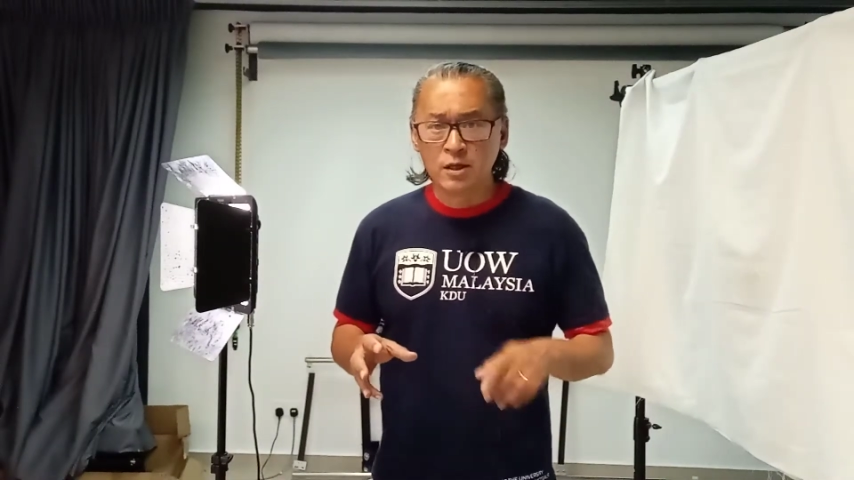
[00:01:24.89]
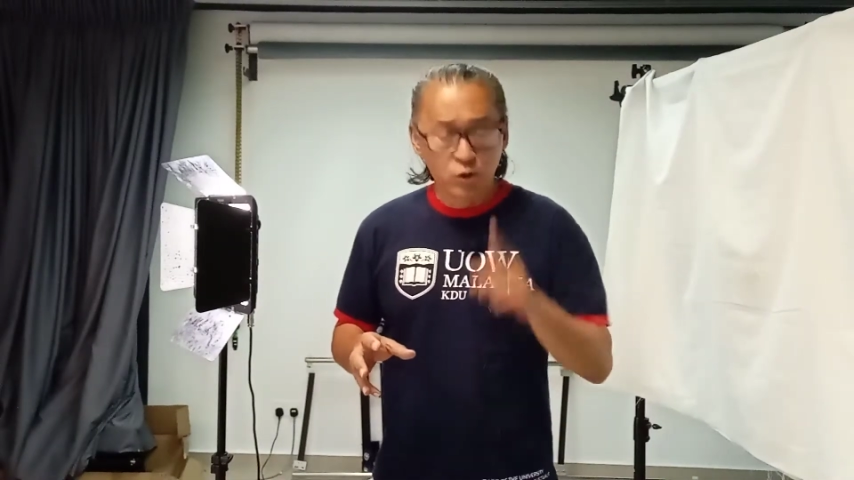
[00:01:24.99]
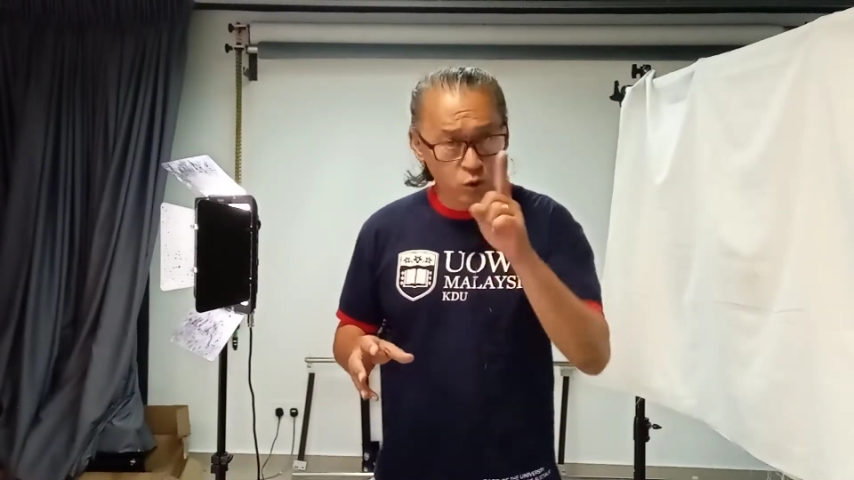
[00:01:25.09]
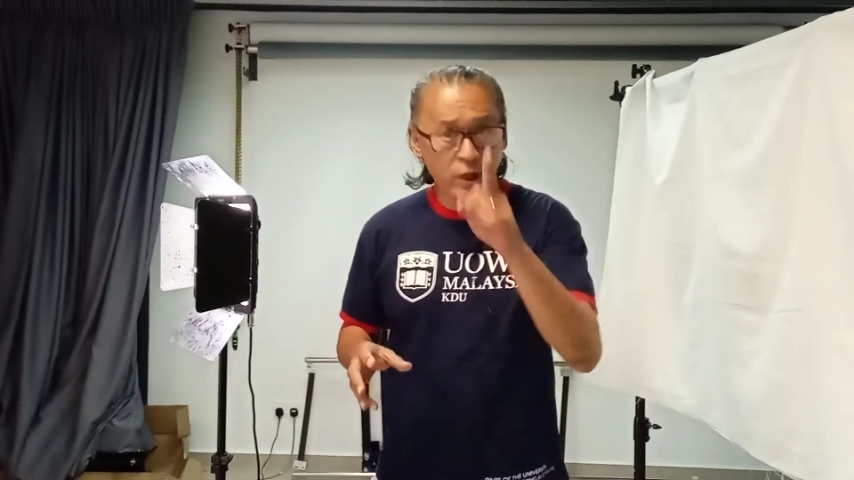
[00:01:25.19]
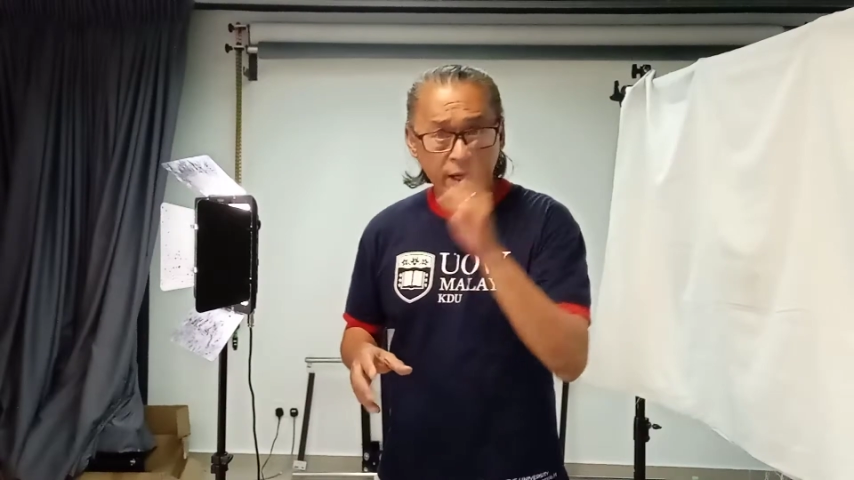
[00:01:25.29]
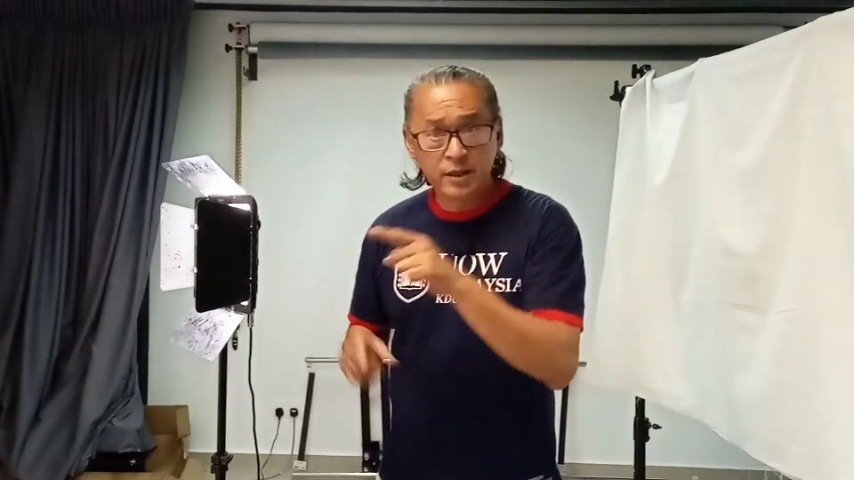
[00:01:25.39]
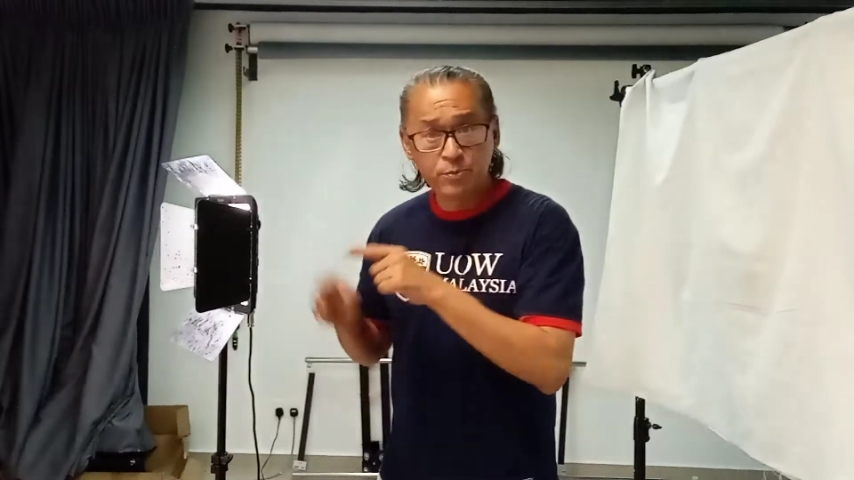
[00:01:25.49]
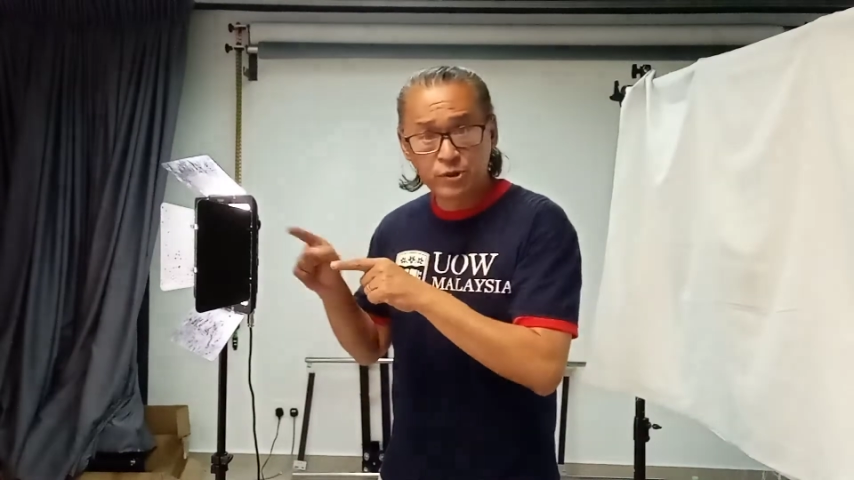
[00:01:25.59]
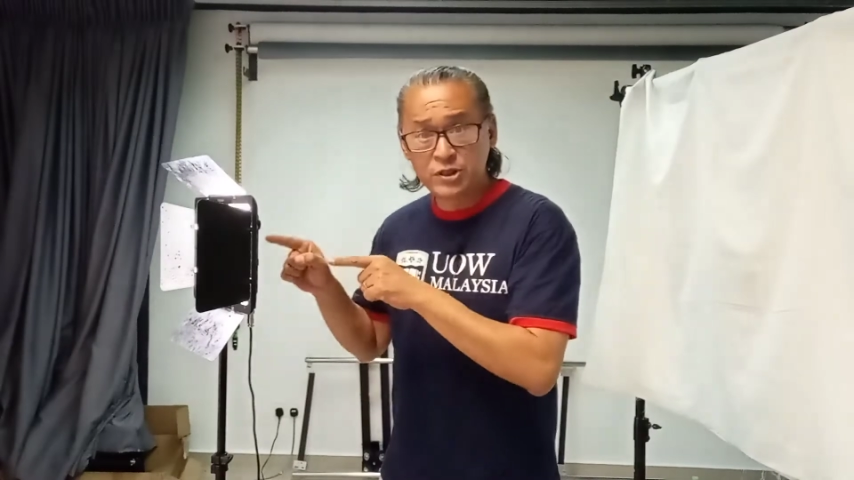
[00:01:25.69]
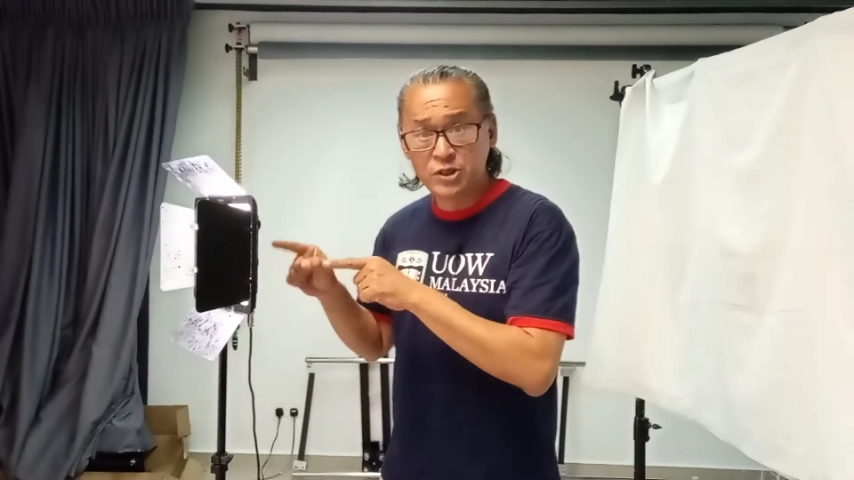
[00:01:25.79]
you can
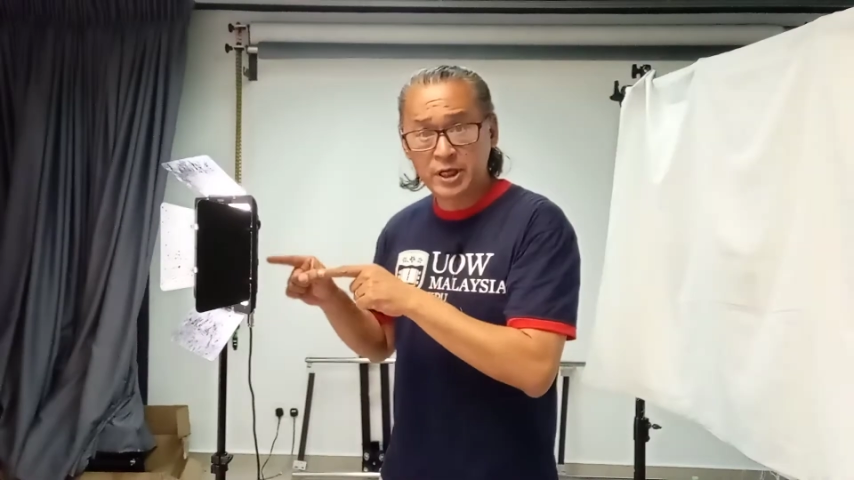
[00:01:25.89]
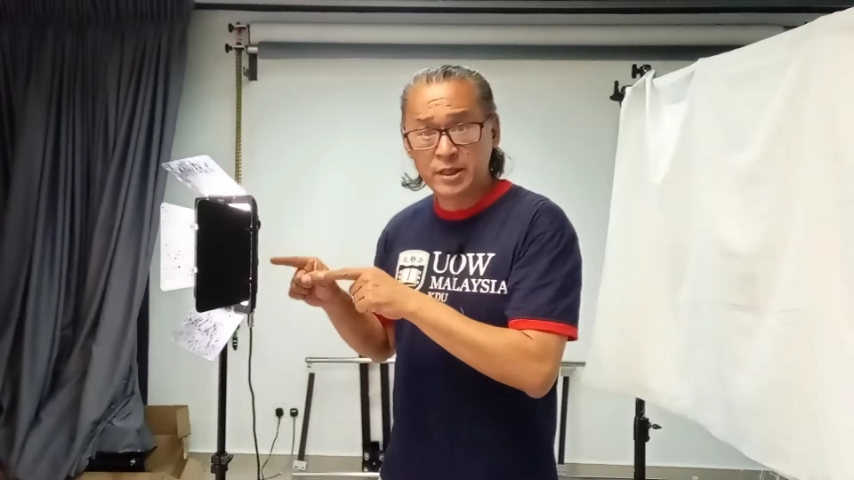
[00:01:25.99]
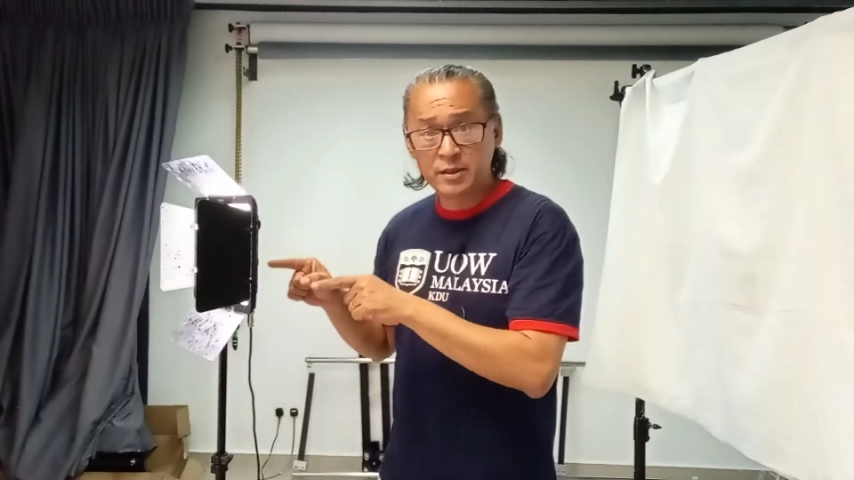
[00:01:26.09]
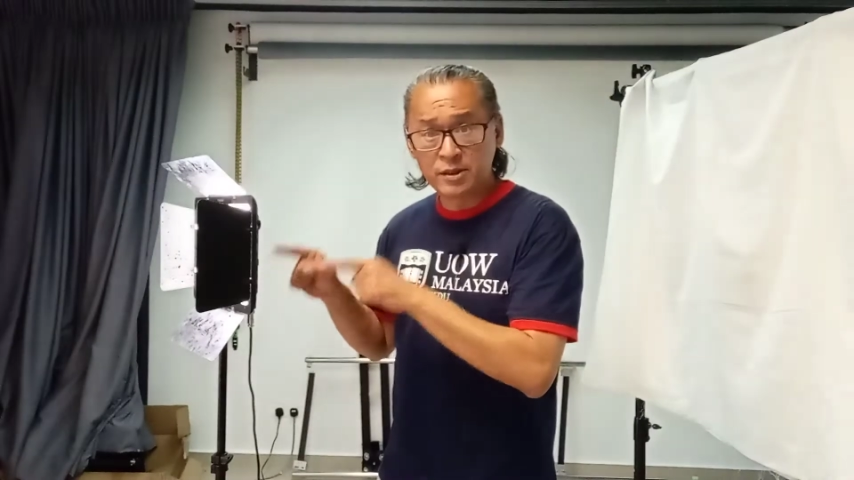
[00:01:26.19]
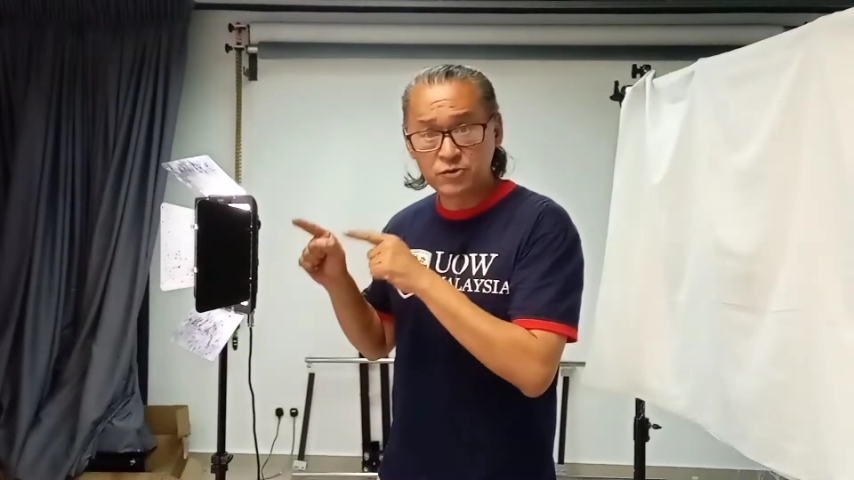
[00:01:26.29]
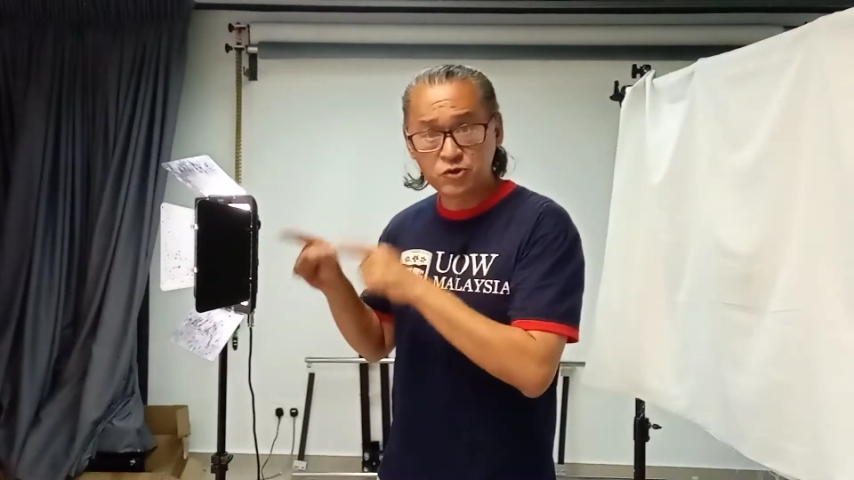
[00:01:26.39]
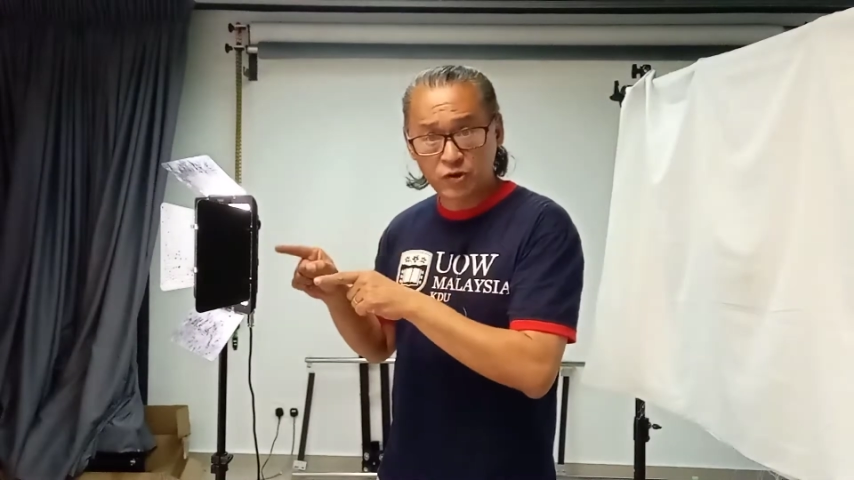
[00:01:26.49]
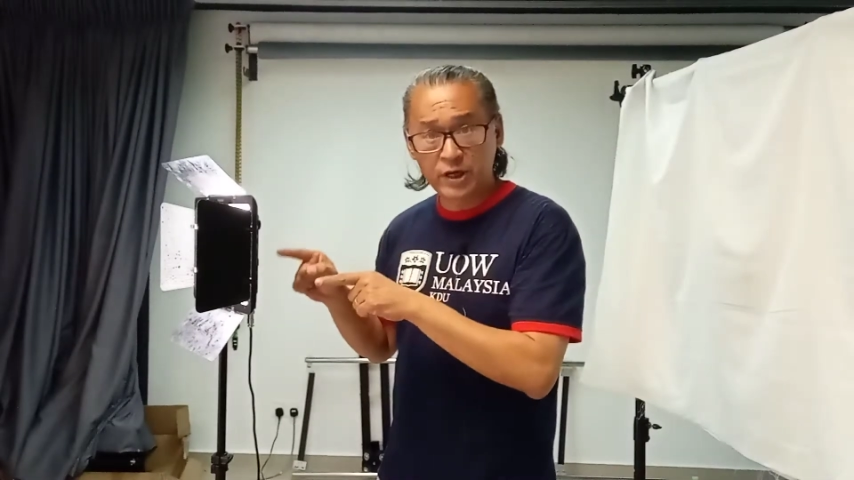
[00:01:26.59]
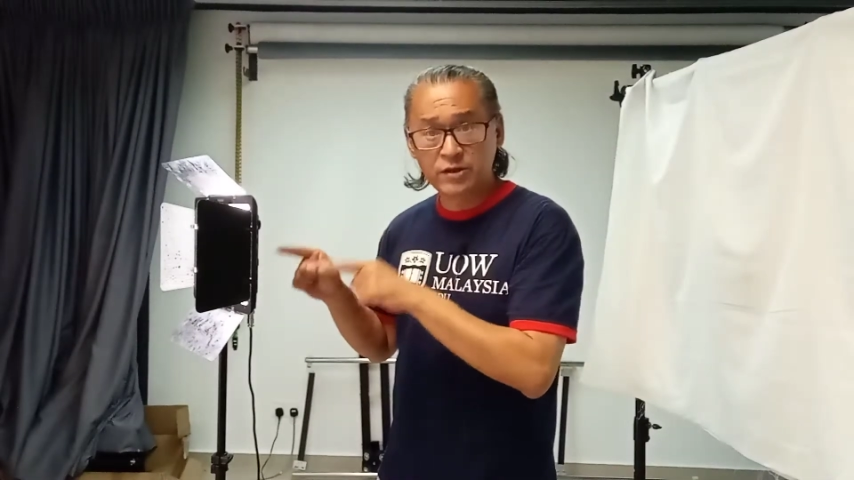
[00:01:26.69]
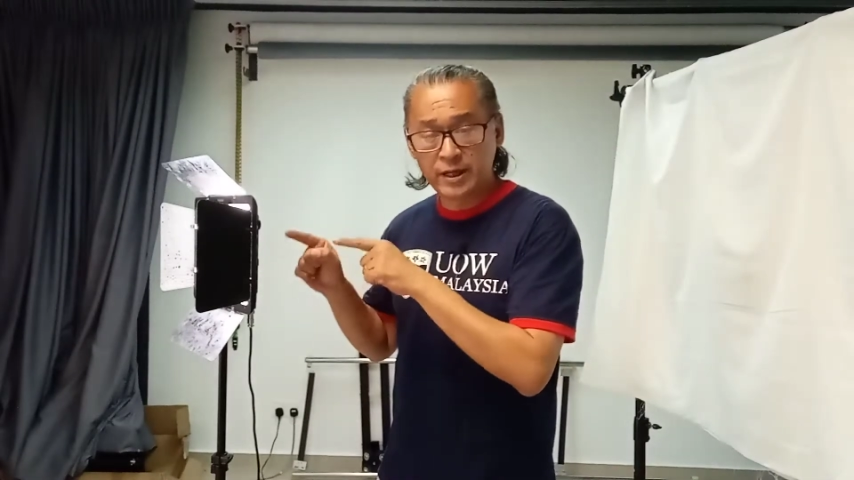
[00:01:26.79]
appreciate the strength